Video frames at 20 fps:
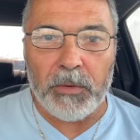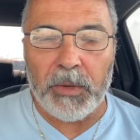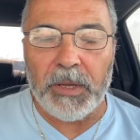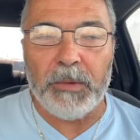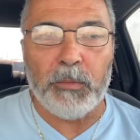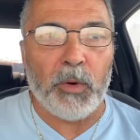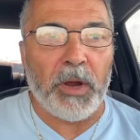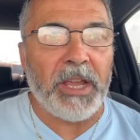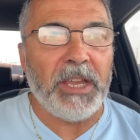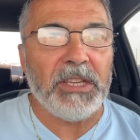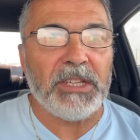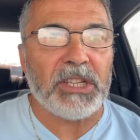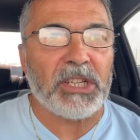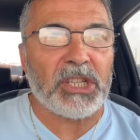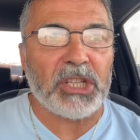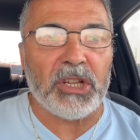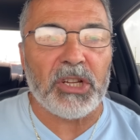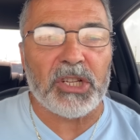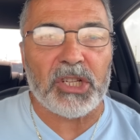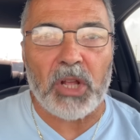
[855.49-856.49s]
He, where he's
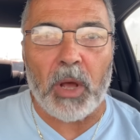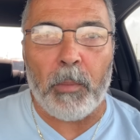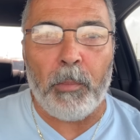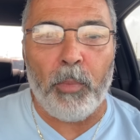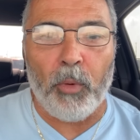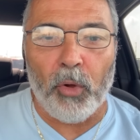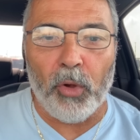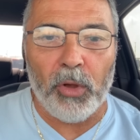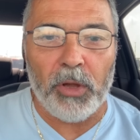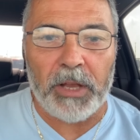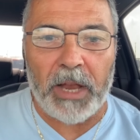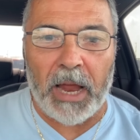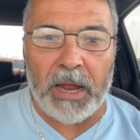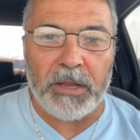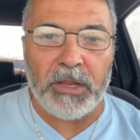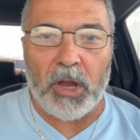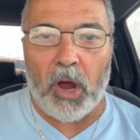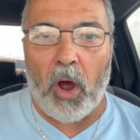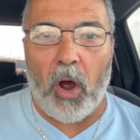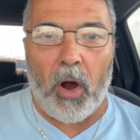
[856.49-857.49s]
just going to stop pulling
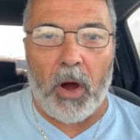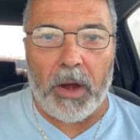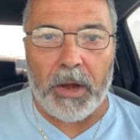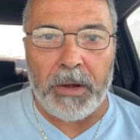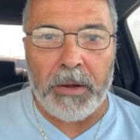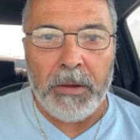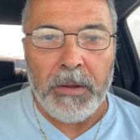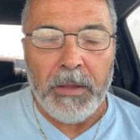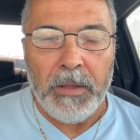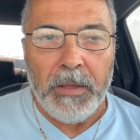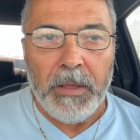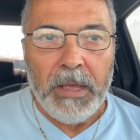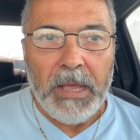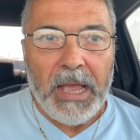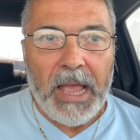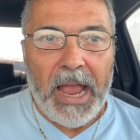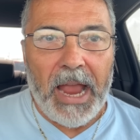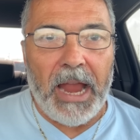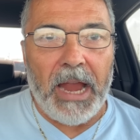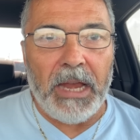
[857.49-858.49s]
on your heart.
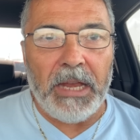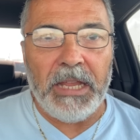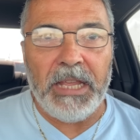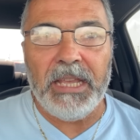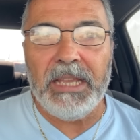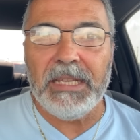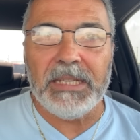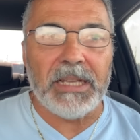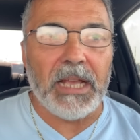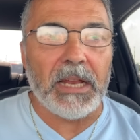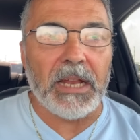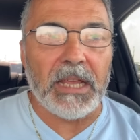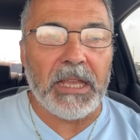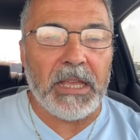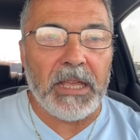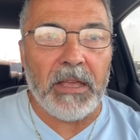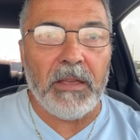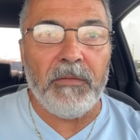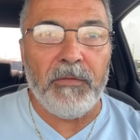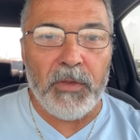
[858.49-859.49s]
And he's going to
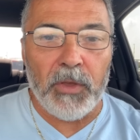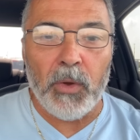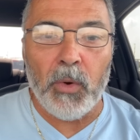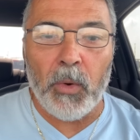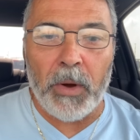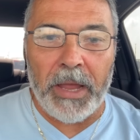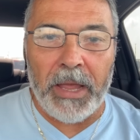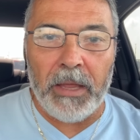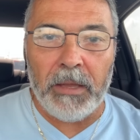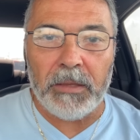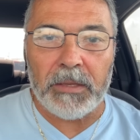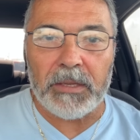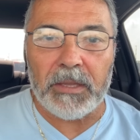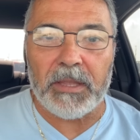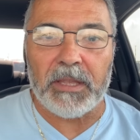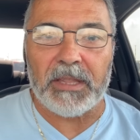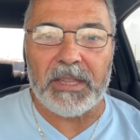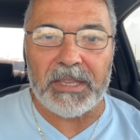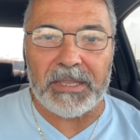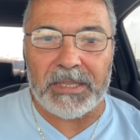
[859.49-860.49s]
give you into
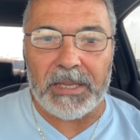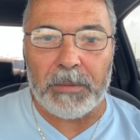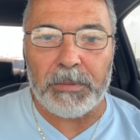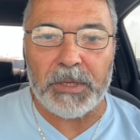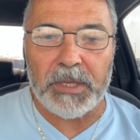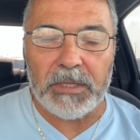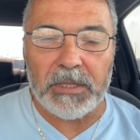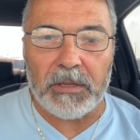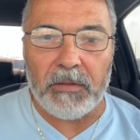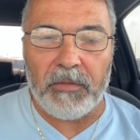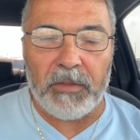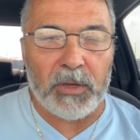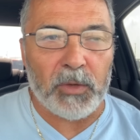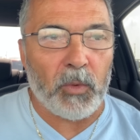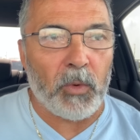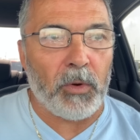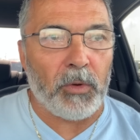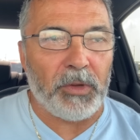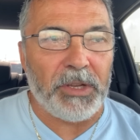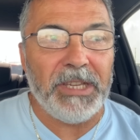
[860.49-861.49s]
the deceptions of this
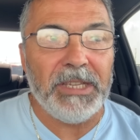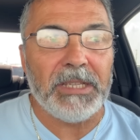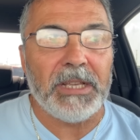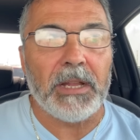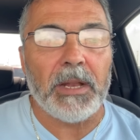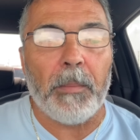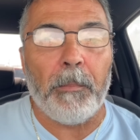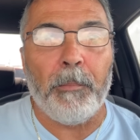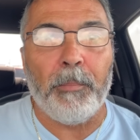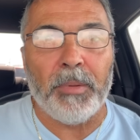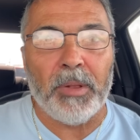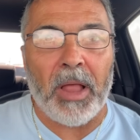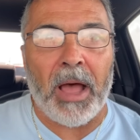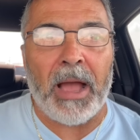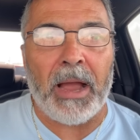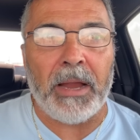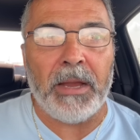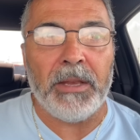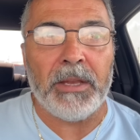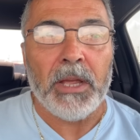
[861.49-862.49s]
world. He's going to
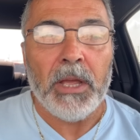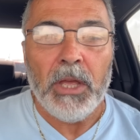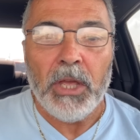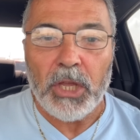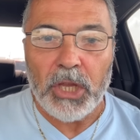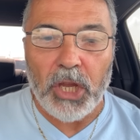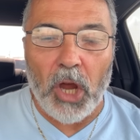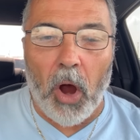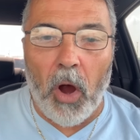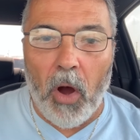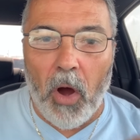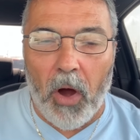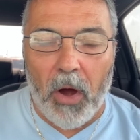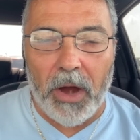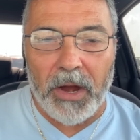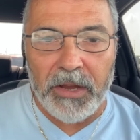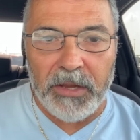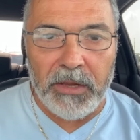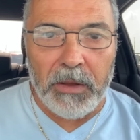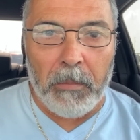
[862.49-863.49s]
blind your
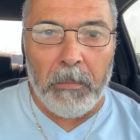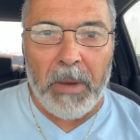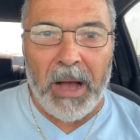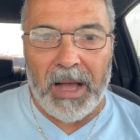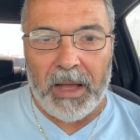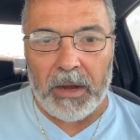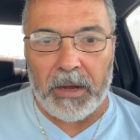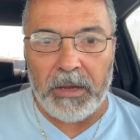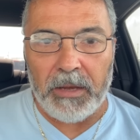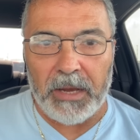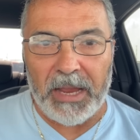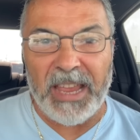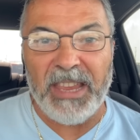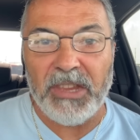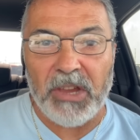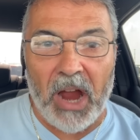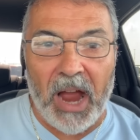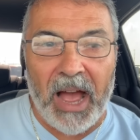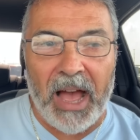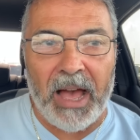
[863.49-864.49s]
heart and your mind and
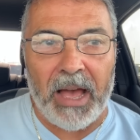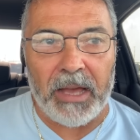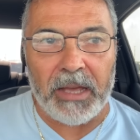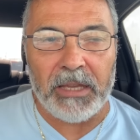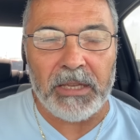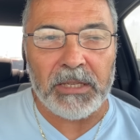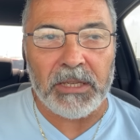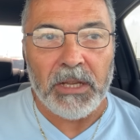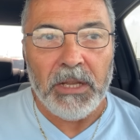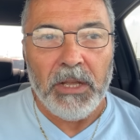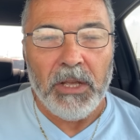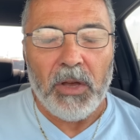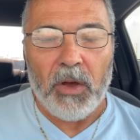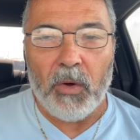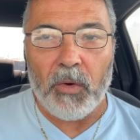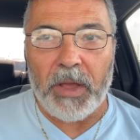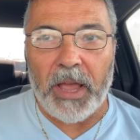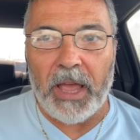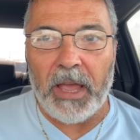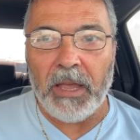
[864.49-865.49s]
your eyes,
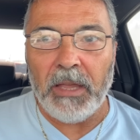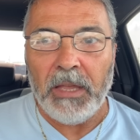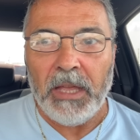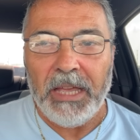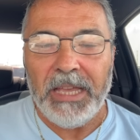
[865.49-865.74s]
okay?